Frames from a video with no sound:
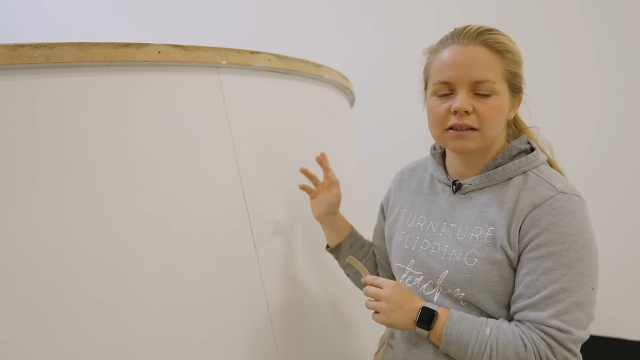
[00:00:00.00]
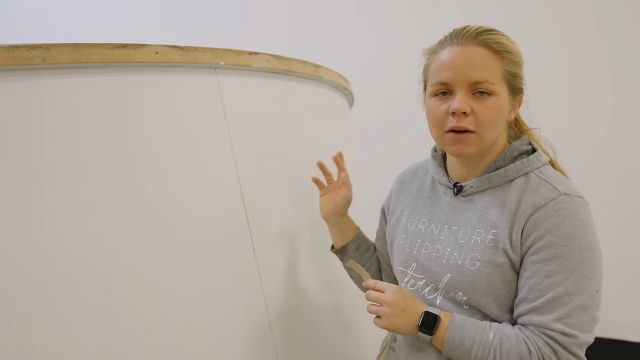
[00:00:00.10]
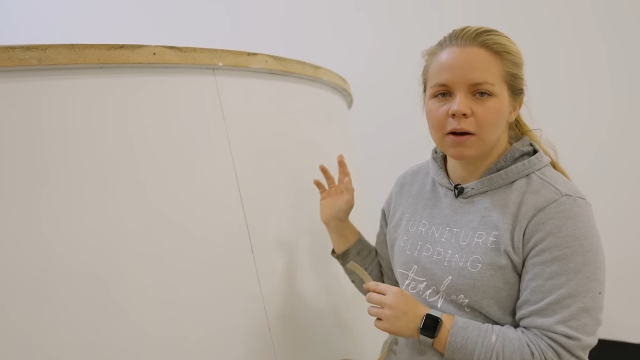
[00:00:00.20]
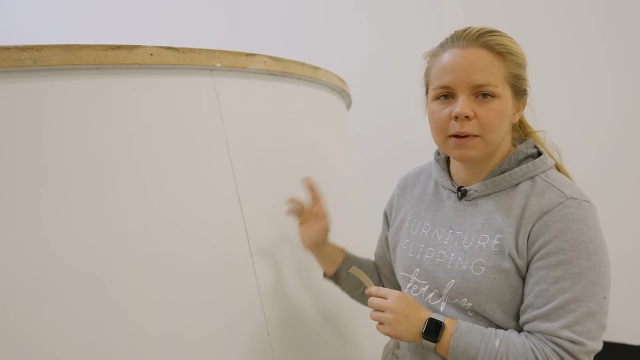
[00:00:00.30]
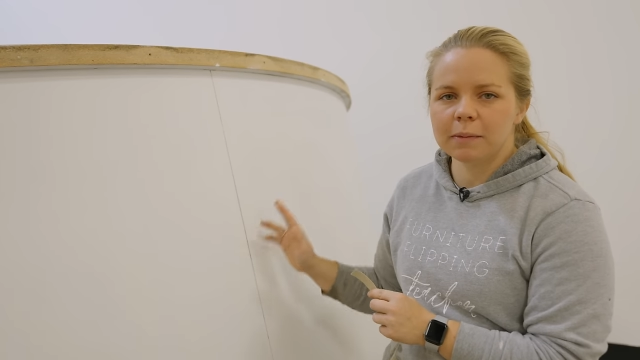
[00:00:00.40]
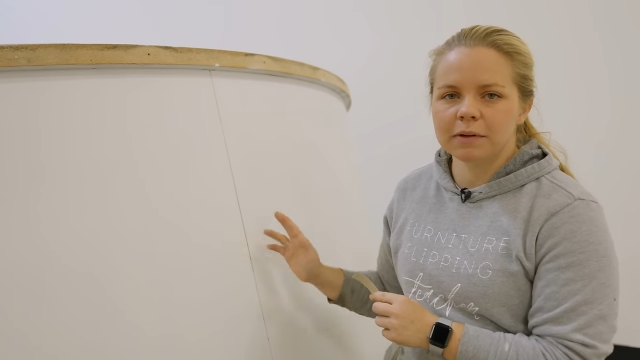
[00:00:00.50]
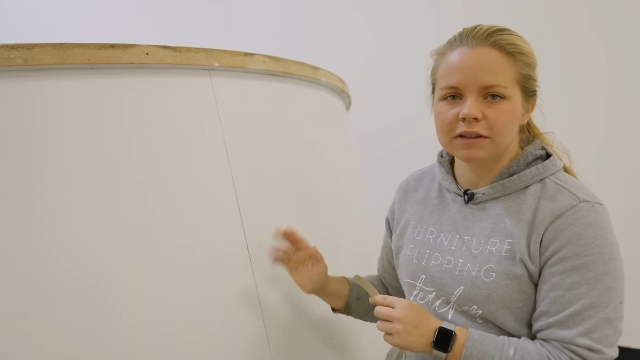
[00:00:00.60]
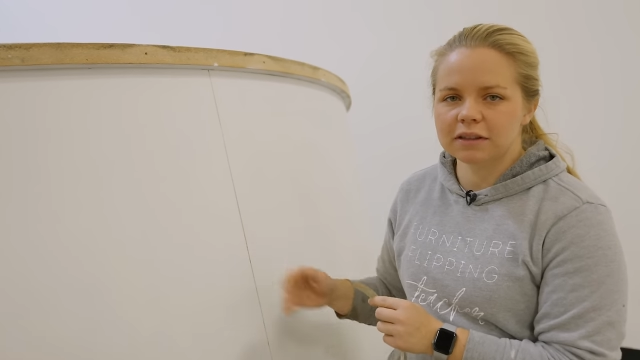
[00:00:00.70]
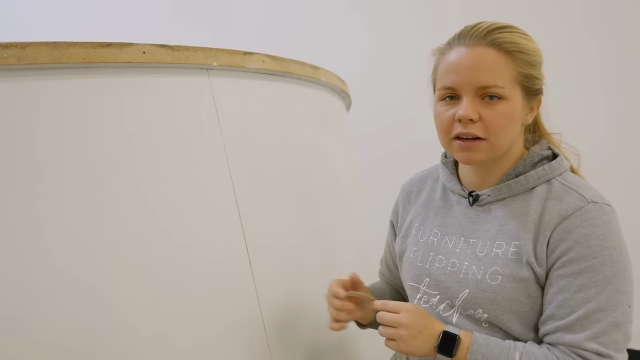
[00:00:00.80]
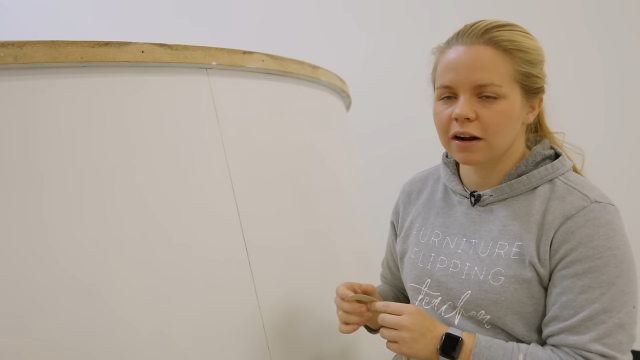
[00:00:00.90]
so I'll be able to
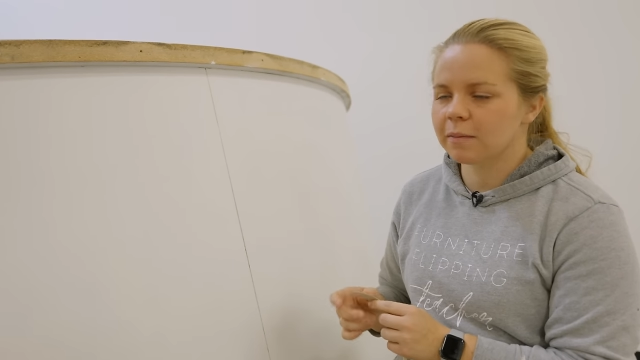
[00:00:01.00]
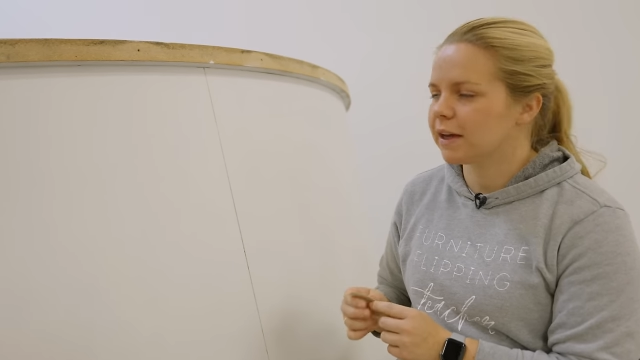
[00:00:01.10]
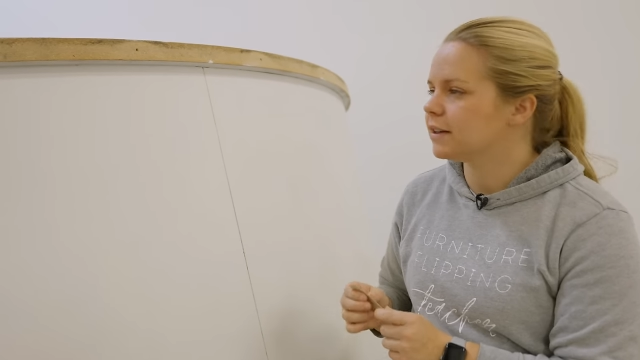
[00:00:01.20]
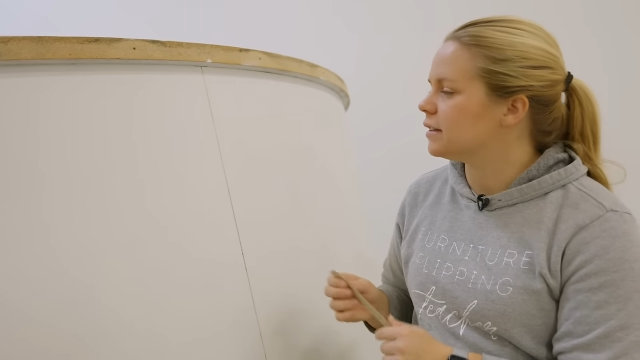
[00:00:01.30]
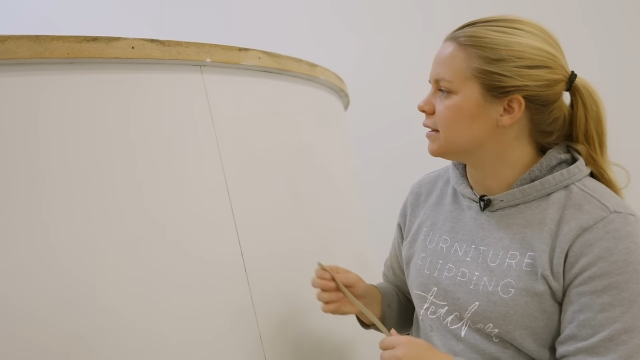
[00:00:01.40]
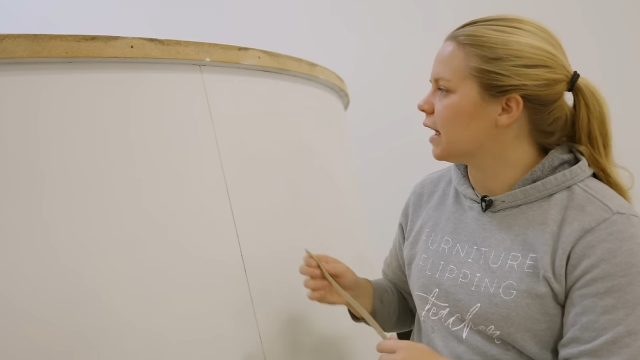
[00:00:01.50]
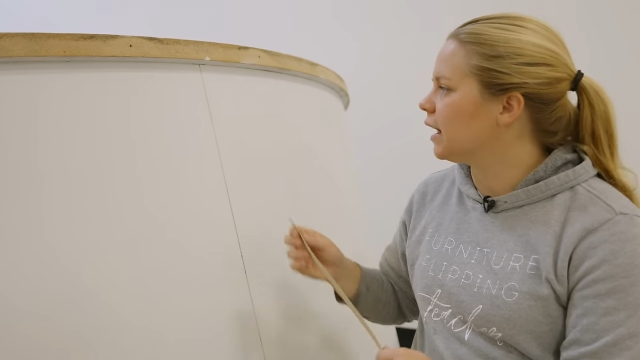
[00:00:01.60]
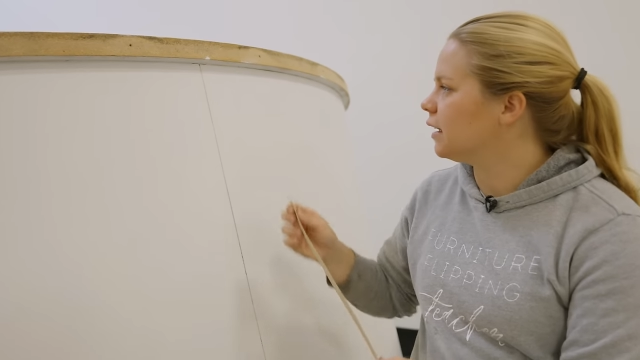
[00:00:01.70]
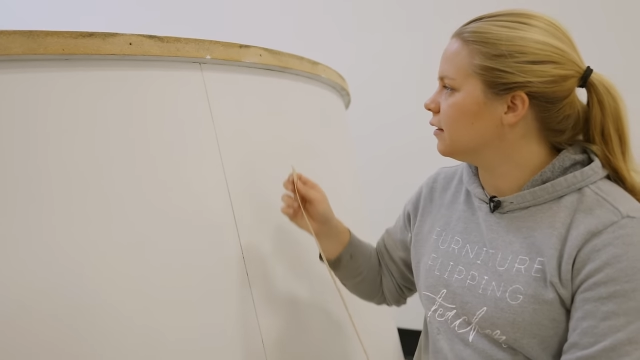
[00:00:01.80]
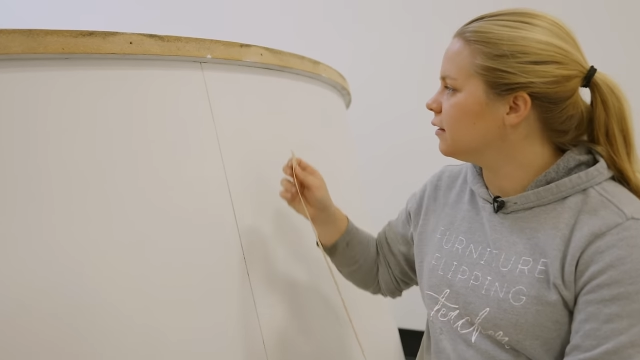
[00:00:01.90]
start my
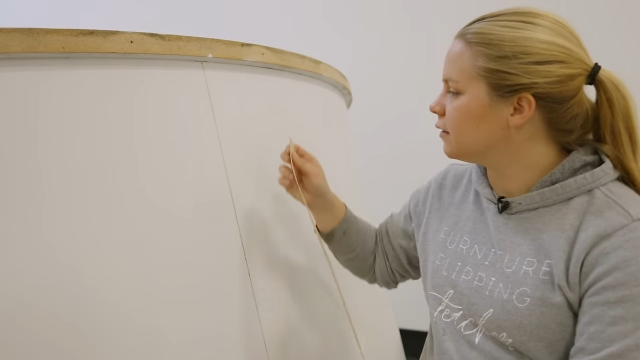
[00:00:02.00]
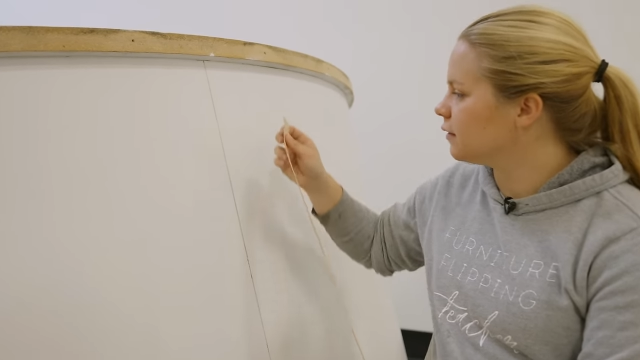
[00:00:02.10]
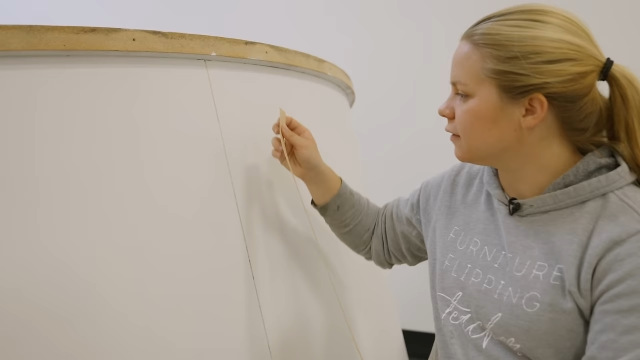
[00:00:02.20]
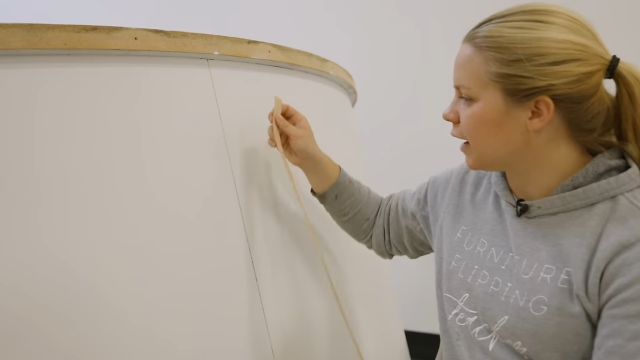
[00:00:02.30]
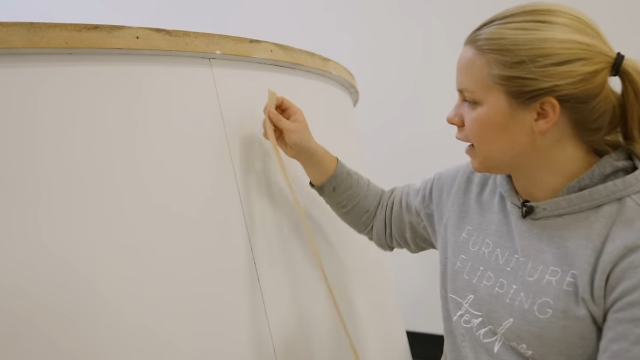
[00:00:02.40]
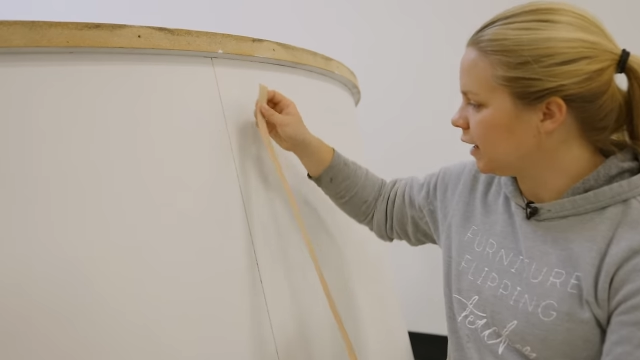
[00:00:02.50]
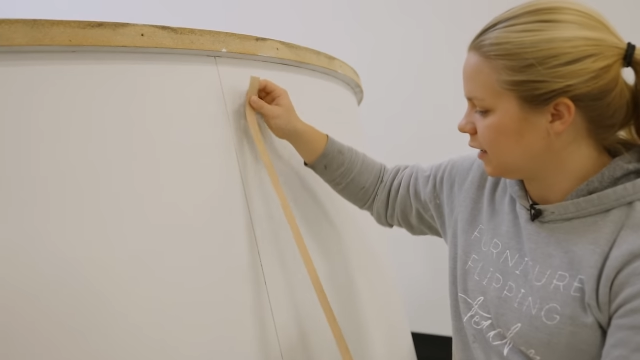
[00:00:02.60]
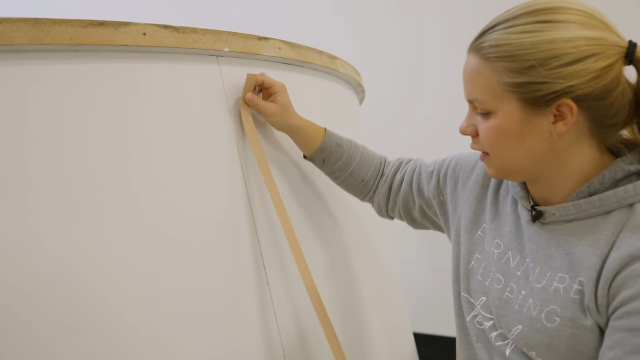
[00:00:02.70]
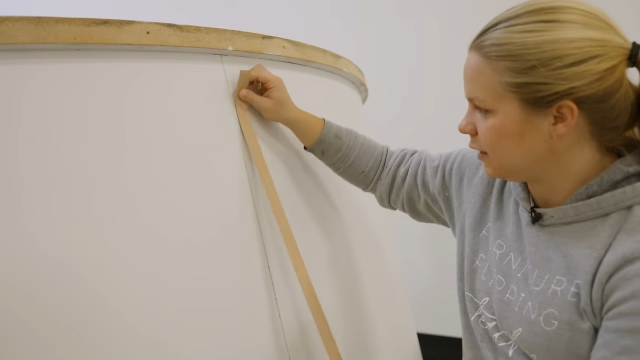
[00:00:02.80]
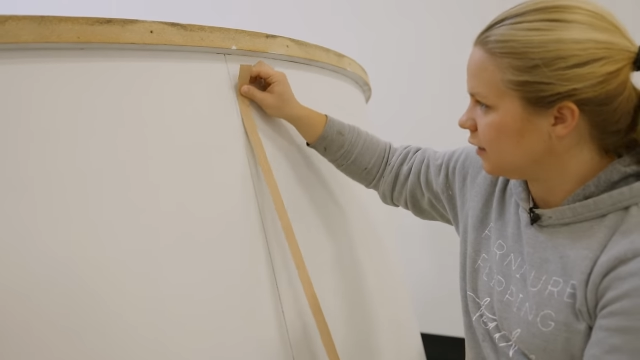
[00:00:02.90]
design right
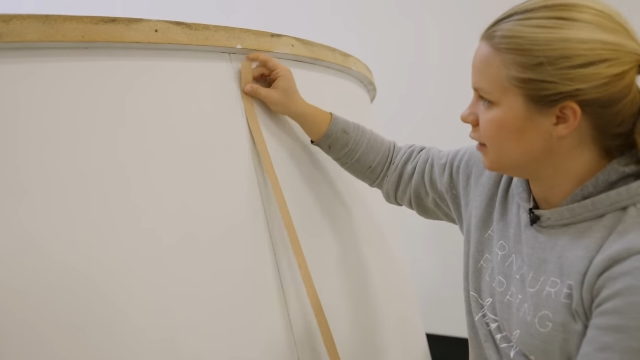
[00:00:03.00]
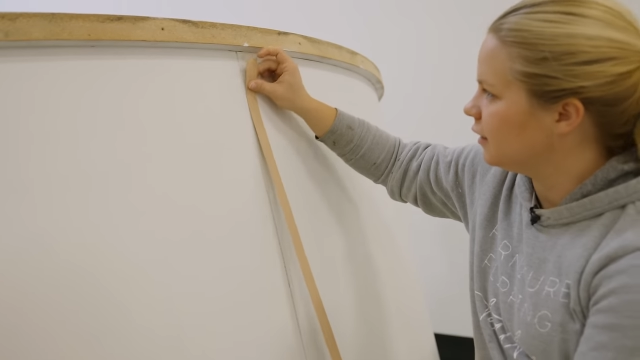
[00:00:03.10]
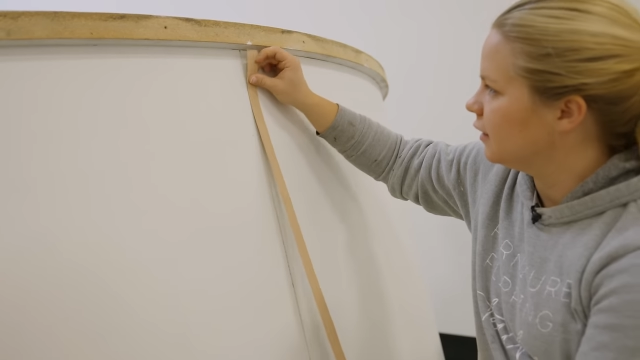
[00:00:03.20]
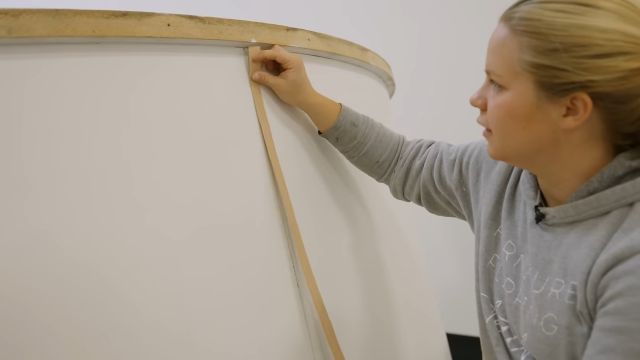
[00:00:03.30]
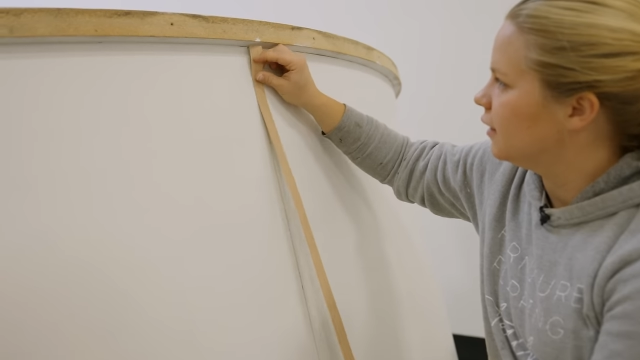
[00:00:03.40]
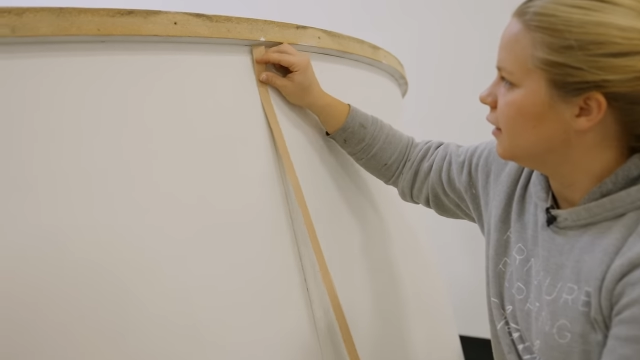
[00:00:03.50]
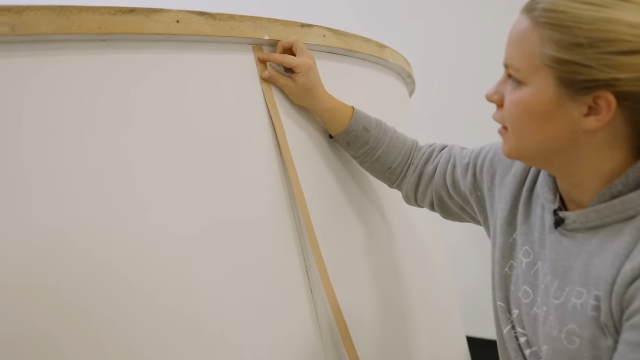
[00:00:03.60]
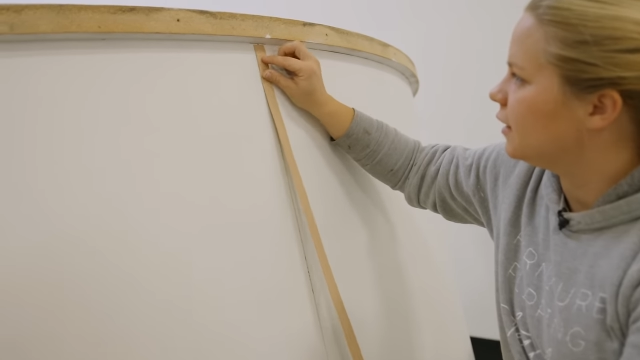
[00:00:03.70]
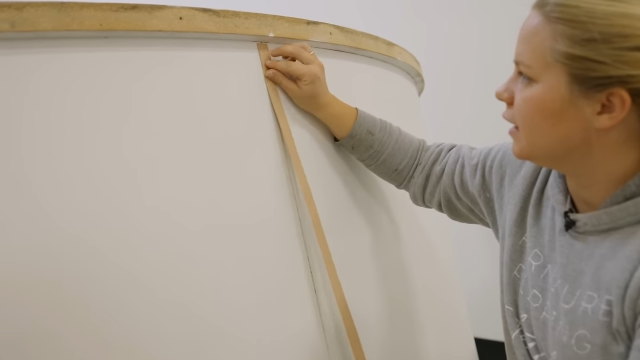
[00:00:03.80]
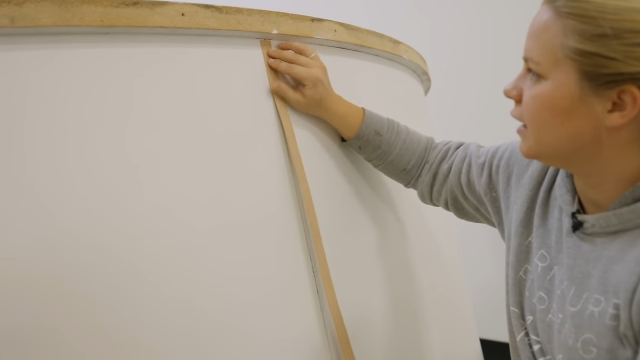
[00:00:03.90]
here,
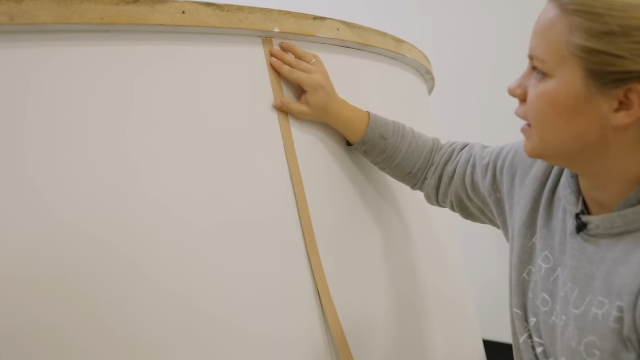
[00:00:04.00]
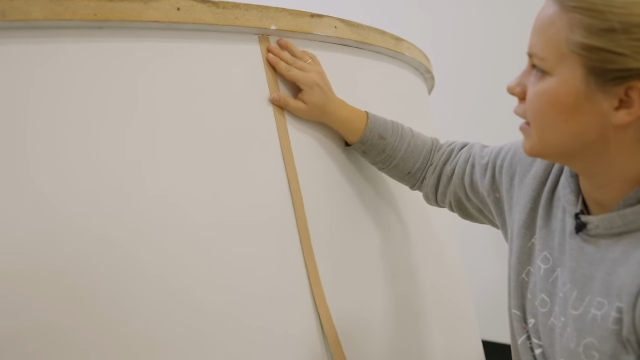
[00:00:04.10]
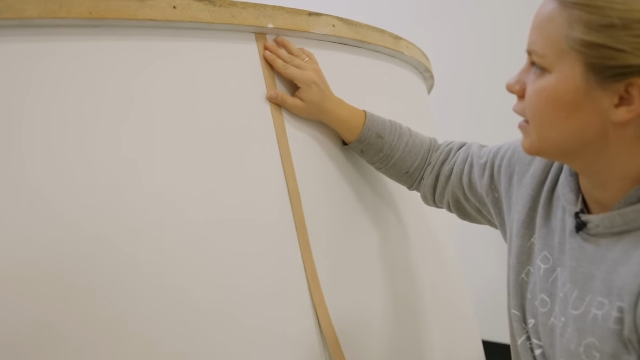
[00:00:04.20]
like